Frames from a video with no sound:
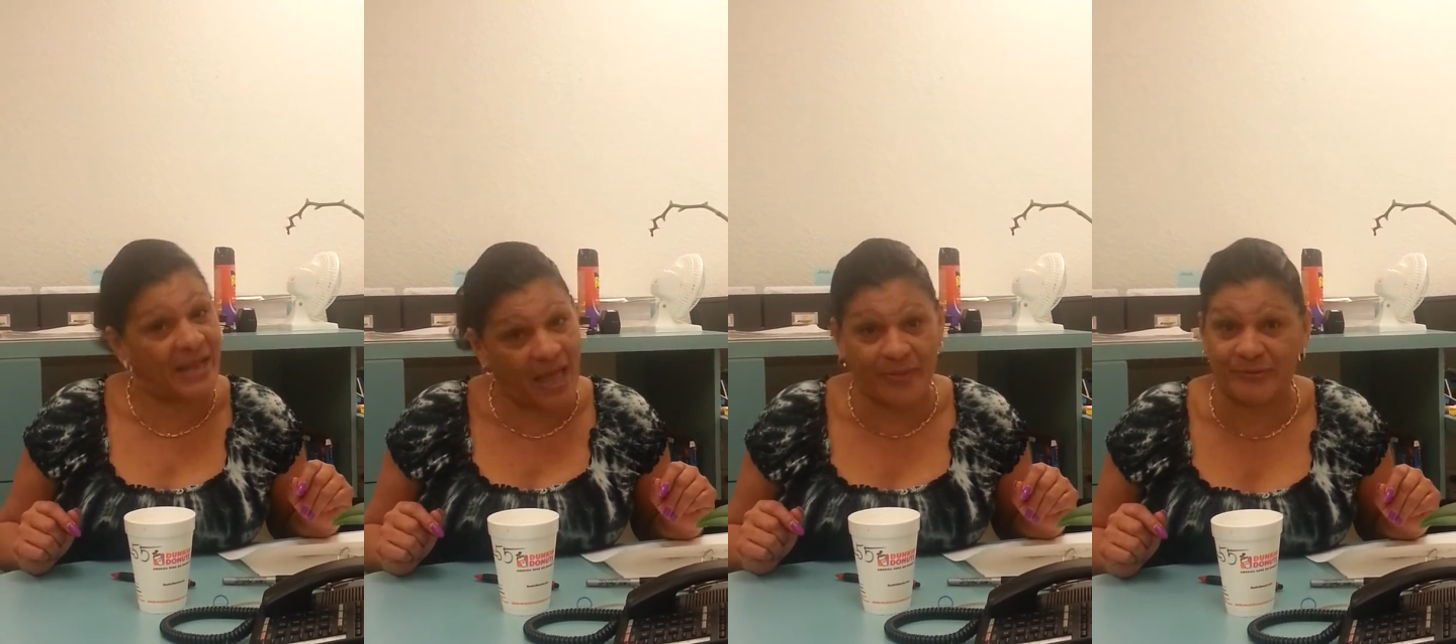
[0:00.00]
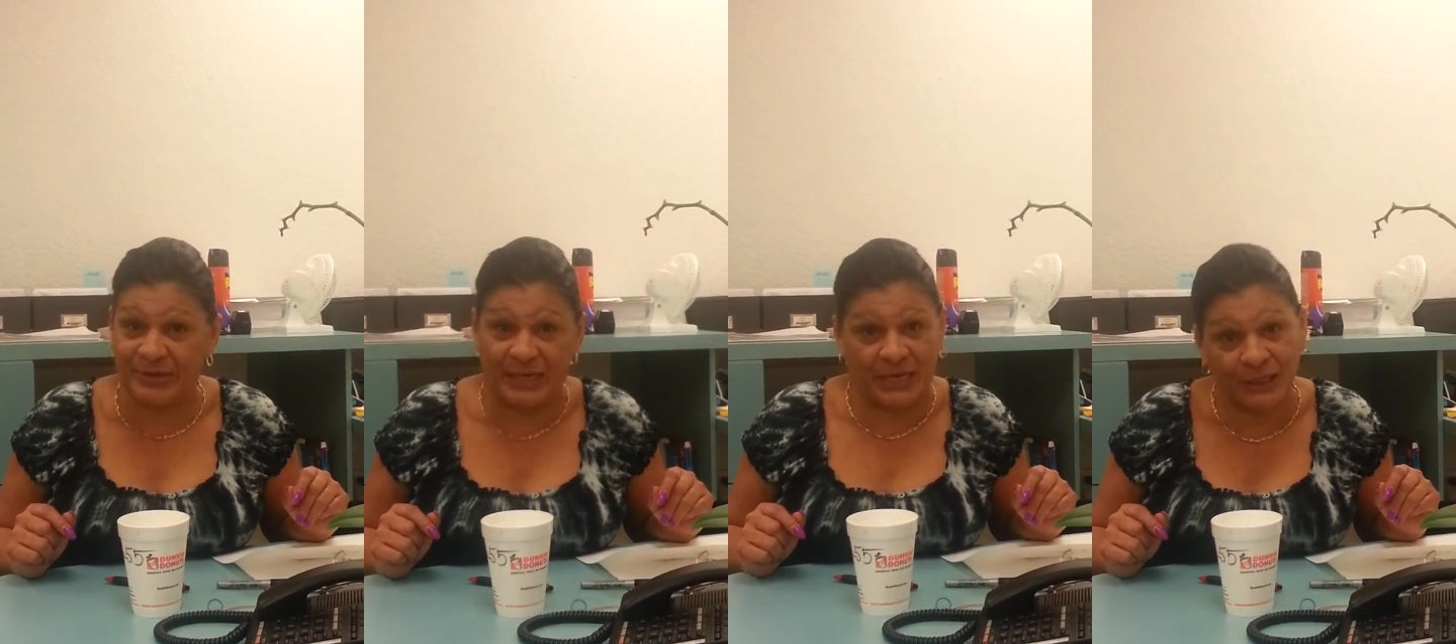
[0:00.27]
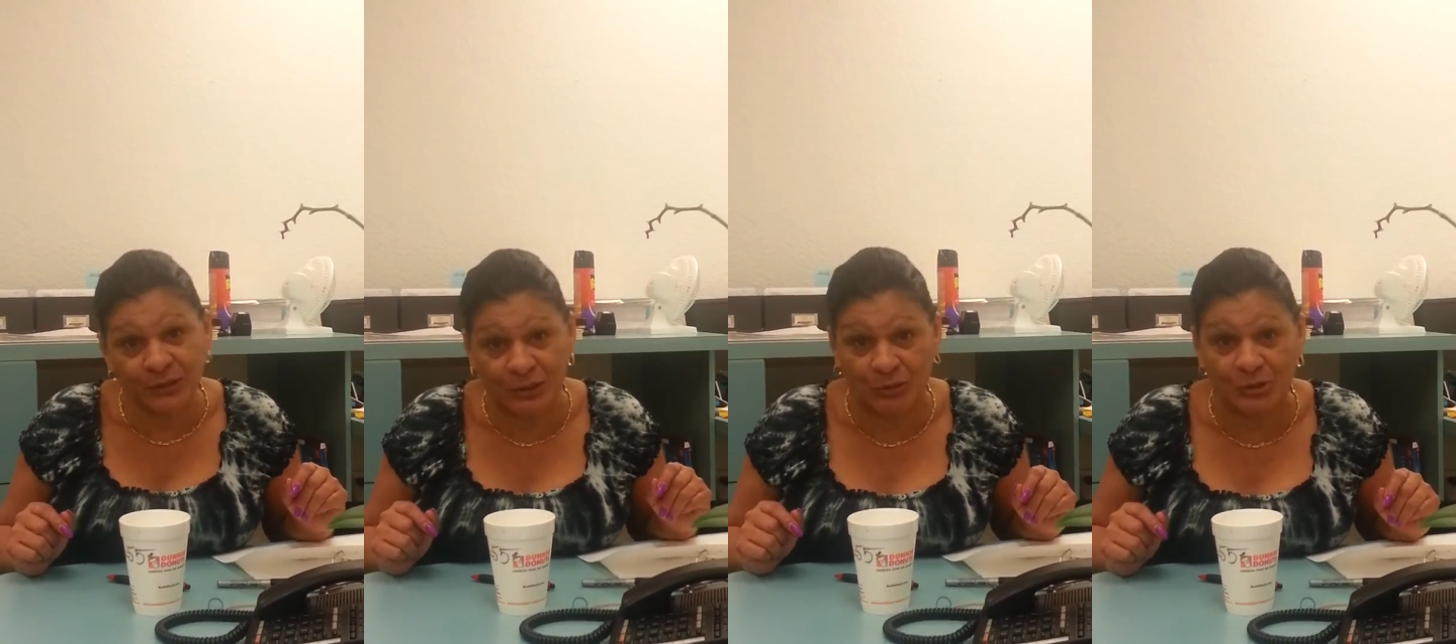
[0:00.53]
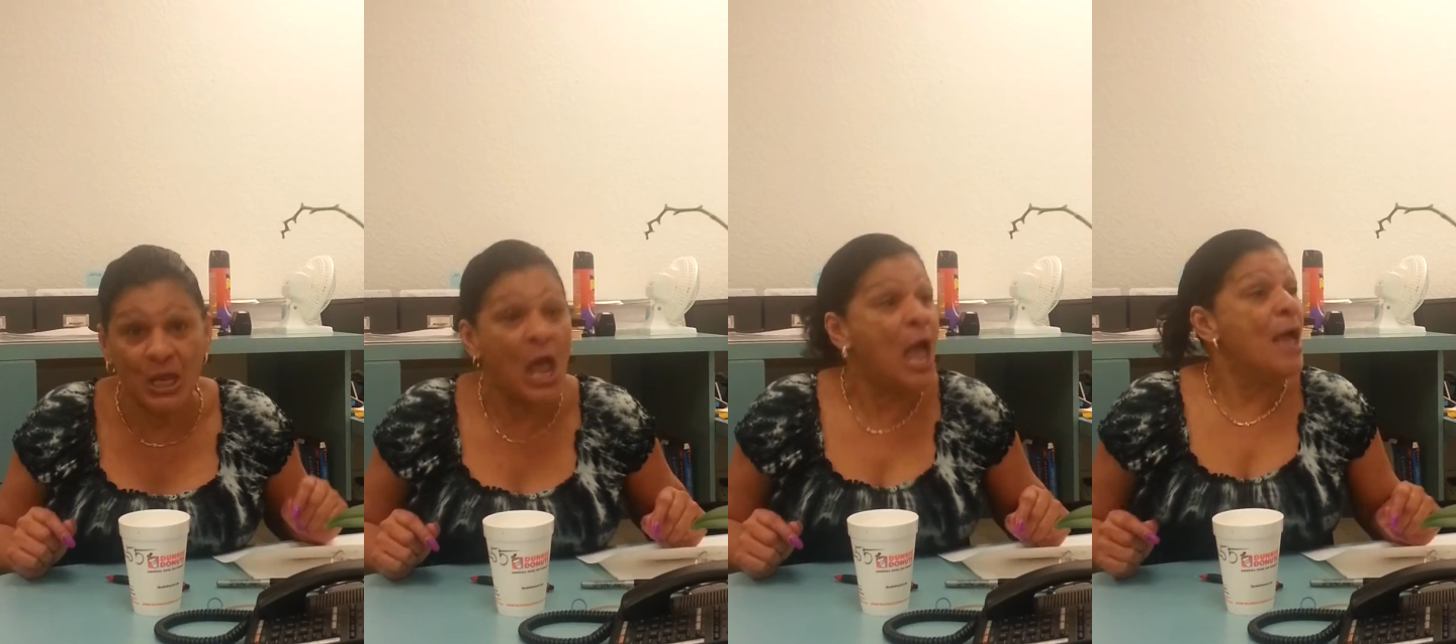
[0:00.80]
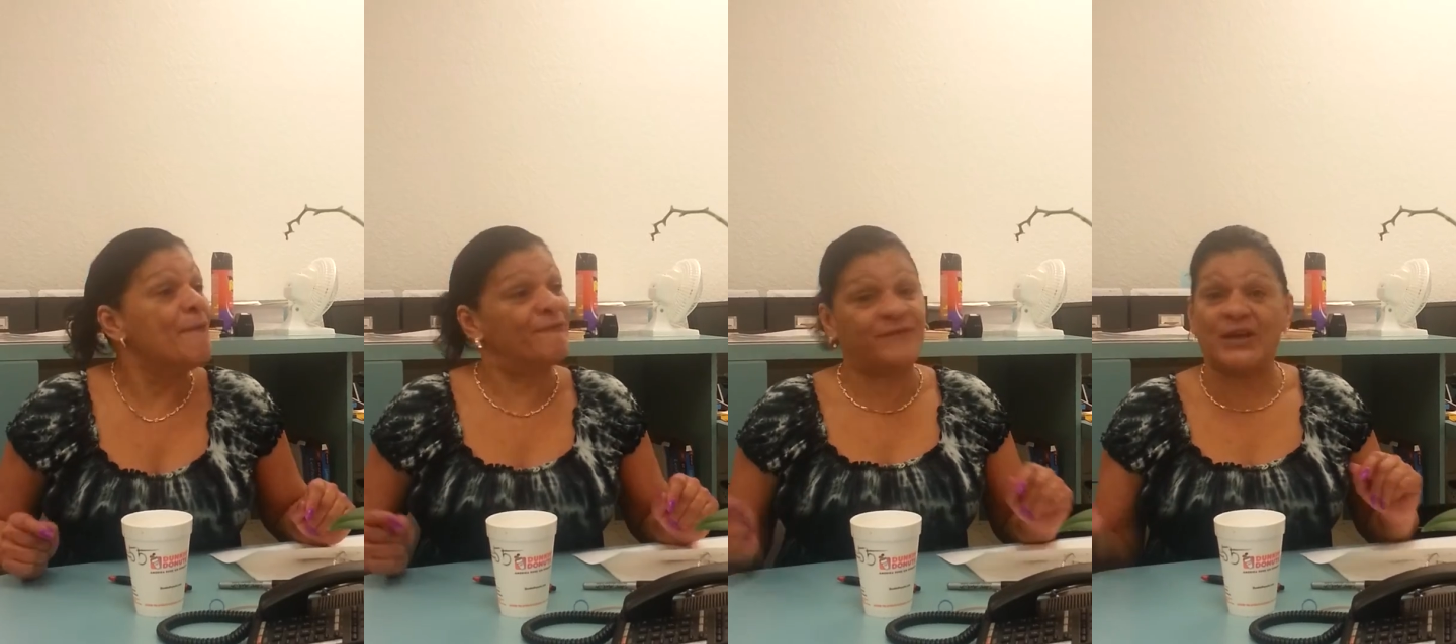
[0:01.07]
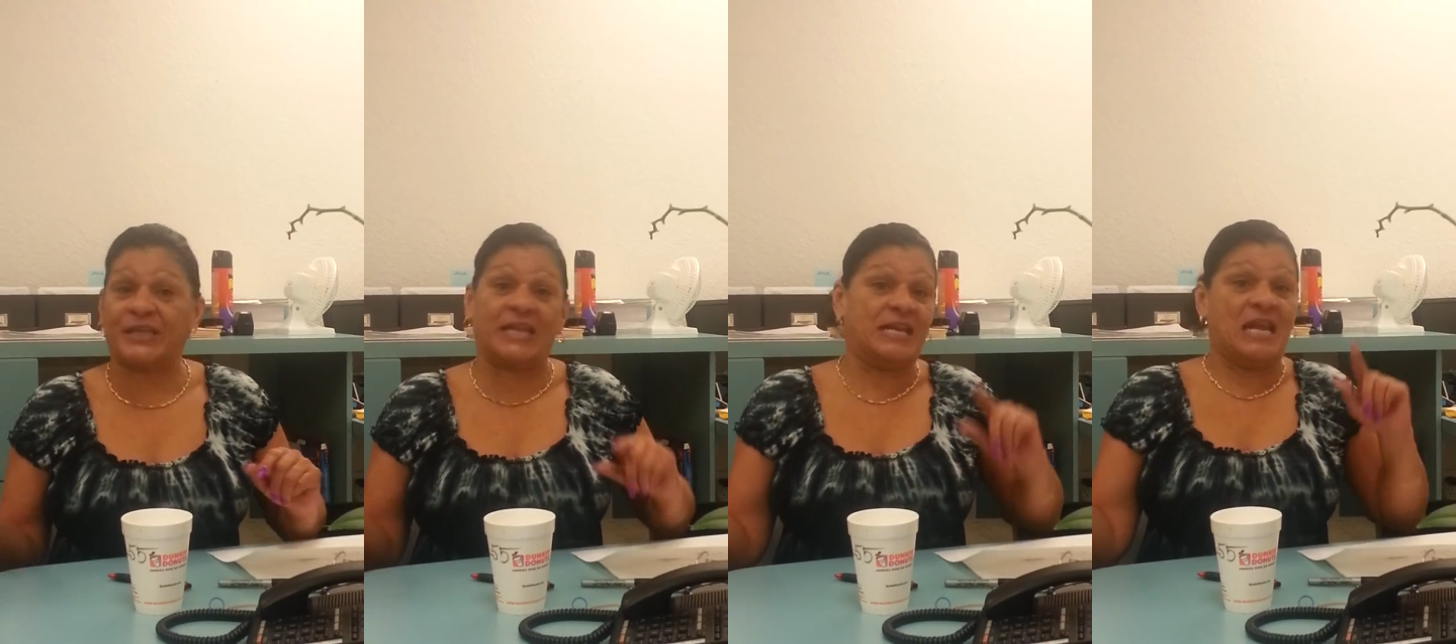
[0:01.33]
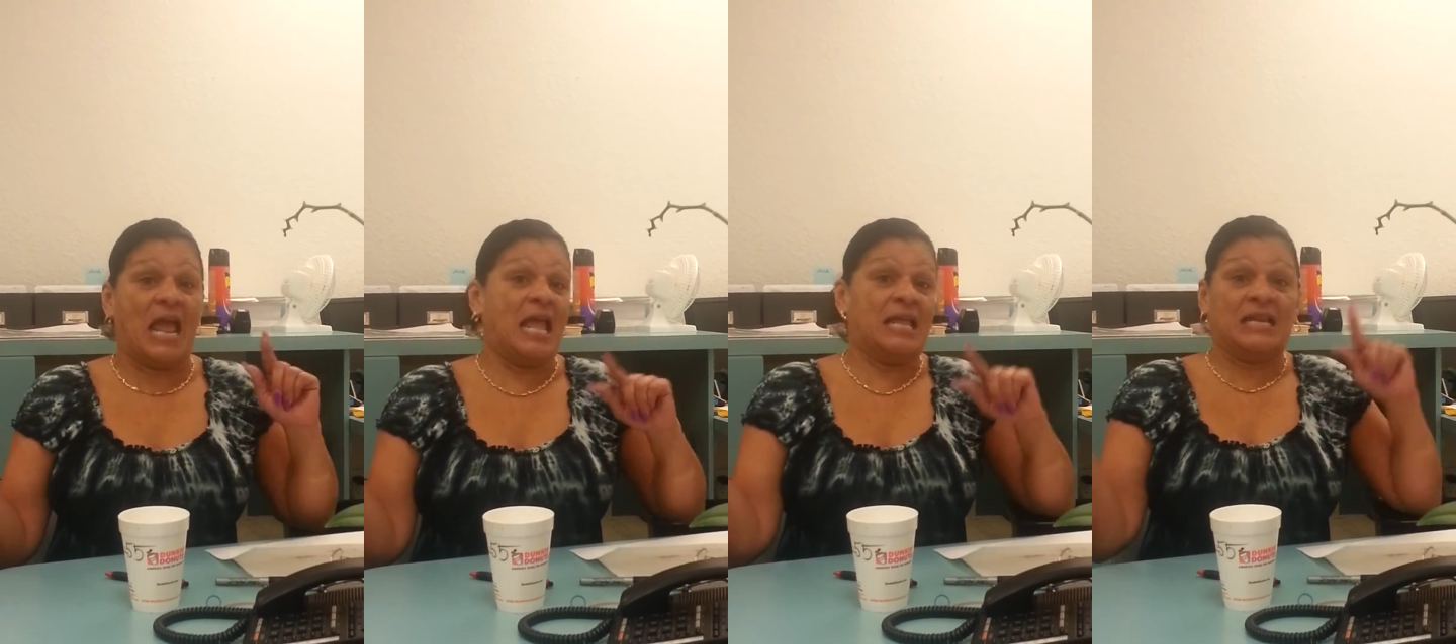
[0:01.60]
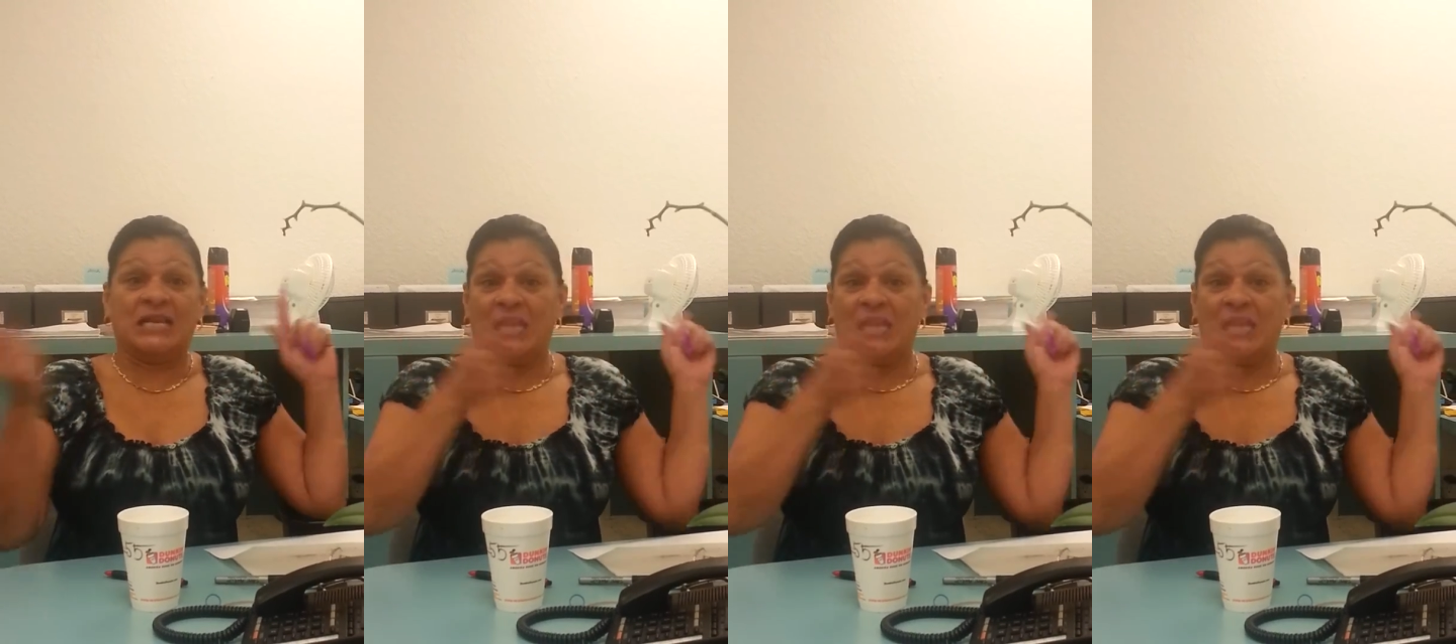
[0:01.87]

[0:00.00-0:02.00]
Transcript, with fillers: gathering intel? Fucking